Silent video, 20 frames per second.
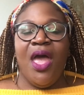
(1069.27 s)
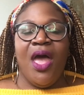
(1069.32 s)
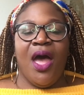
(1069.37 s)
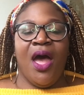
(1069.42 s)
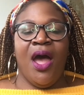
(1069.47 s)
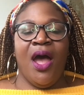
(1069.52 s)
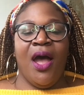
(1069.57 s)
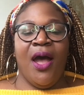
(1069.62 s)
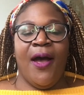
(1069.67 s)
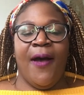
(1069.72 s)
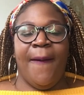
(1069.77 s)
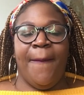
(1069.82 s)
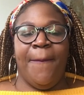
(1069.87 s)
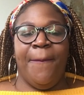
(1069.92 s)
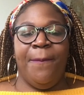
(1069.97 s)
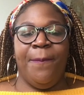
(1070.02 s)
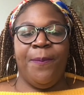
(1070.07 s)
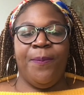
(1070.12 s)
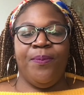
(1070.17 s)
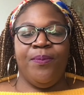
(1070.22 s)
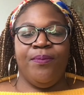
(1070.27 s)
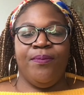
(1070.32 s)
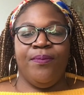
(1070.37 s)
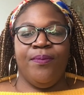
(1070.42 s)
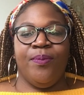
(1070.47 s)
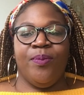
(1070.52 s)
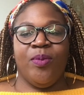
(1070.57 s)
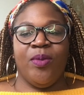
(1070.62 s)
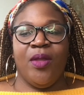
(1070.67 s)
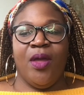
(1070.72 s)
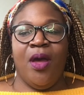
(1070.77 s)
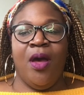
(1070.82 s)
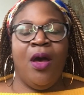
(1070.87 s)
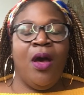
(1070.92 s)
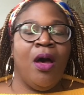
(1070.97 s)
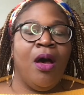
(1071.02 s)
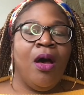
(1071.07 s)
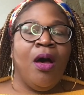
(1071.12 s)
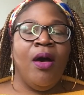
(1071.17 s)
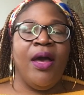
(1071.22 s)
um,
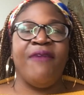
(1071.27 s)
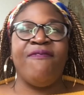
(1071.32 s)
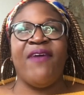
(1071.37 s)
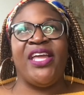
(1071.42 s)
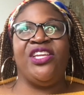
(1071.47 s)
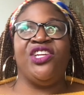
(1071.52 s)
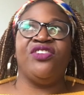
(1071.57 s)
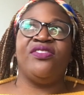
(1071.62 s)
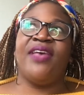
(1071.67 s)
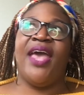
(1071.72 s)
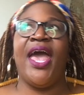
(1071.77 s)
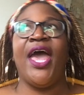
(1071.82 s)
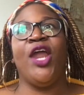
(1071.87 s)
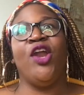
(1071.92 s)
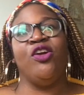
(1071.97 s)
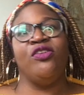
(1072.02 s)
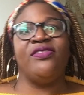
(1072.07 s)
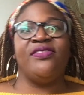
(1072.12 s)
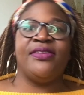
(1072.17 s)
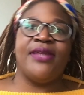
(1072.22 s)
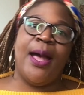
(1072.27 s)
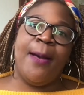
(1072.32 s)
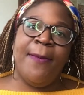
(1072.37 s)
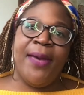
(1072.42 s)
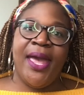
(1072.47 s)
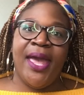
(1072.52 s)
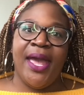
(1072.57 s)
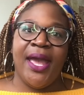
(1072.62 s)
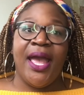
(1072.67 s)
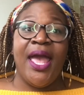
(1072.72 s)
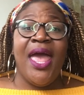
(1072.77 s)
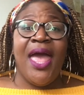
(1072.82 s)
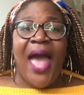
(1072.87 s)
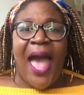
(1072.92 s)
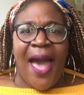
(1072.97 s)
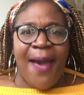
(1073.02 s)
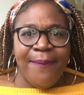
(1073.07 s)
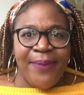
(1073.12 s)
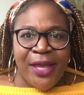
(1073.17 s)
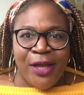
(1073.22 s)
oh, if I just had her stomach.
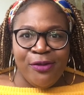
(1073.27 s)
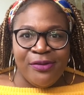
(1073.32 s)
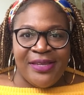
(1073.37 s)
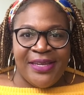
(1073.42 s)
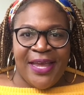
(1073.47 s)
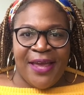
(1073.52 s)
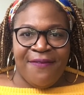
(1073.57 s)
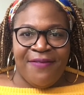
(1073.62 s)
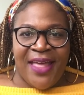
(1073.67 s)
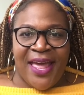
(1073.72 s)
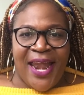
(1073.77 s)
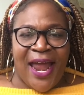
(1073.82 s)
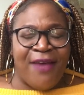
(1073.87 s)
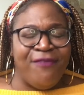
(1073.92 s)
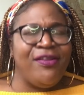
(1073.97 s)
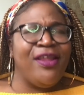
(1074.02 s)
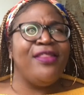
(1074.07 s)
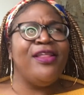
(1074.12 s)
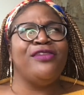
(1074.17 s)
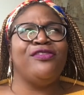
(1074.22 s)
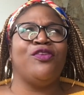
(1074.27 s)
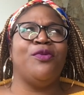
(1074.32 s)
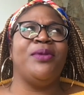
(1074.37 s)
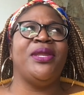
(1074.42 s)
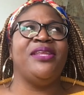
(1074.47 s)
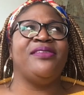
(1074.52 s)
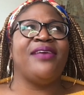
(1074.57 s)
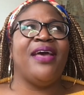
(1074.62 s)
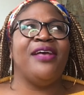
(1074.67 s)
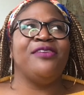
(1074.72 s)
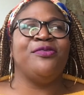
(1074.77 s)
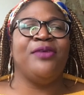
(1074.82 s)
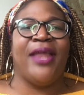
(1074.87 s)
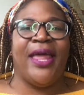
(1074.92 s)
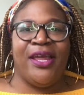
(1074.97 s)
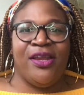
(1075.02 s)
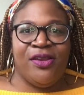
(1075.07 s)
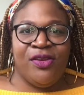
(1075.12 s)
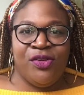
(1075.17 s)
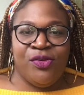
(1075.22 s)
I'm guilty of that. I've done that so many times with
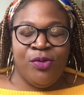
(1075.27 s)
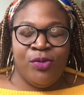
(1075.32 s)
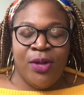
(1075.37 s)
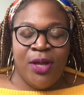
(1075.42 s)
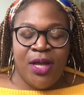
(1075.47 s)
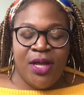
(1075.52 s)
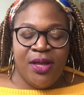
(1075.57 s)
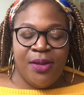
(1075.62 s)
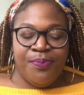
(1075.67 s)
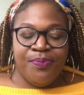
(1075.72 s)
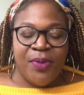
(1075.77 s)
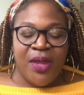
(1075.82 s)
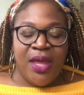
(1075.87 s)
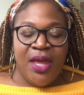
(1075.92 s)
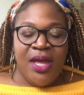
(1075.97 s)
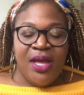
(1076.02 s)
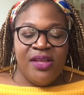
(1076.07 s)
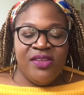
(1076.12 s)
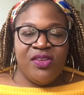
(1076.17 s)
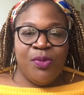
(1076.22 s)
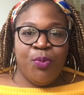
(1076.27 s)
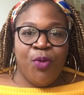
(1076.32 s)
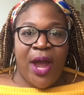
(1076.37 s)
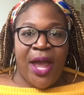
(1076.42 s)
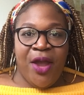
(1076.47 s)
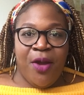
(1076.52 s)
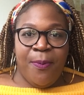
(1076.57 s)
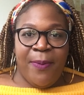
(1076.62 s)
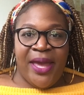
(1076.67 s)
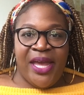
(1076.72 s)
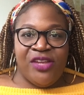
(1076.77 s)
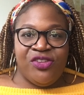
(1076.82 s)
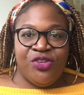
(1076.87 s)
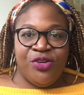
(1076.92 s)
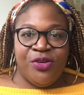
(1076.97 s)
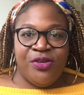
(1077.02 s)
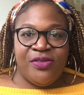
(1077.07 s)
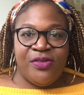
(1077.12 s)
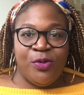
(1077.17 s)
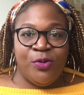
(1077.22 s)
like um, Tabria
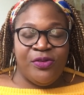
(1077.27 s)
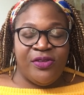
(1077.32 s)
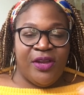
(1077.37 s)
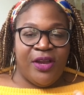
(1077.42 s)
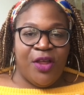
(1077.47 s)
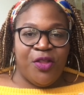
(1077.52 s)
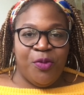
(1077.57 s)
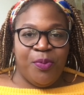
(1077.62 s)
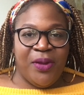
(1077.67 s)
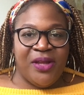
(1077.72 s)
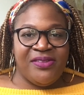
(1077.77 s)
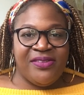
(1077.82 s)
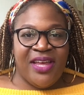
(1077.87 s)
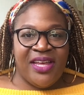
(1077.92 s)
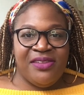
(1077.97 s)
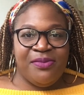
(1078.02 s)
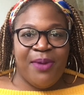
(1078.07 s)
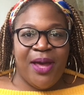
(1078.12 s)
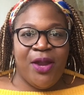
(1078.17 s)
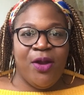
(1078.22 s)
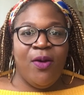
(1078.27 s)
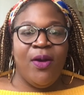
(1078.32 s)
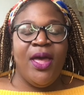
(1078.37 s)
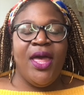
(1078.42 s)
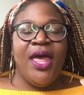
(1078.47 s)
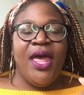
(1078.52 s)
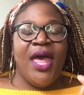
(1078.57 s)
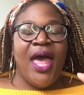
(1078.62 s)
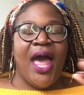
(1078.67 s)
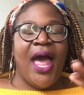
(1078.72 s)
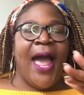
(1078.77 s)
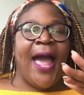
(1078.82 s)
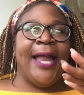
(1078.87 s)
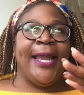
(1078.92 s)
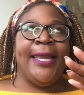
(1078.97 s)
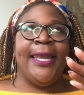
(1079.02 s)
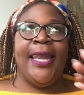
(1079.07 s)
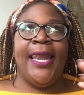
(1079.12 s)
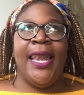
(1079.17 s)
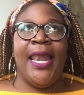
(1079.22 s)
Majors, who's another plus size model. I
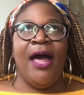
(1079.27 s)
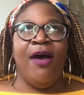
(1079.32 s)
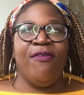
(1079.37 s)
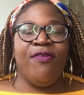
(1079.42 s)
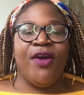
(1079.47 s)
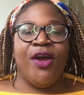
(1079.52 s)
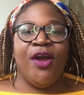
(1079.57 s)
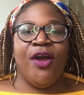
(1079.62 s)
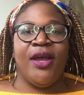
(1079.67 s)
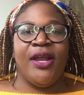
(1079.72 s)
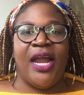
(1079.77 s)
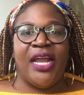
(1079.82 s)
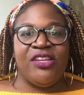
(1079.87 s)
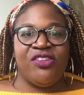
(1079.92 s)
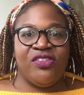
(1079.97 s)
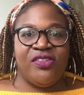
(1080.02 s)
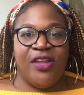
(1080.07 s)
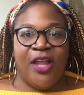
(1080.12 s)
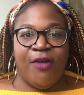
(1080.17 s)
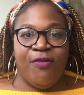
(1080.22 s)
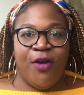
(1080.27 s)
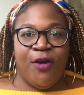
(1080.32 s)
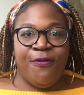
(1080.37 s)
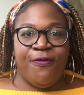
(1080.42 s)
love her and I just love her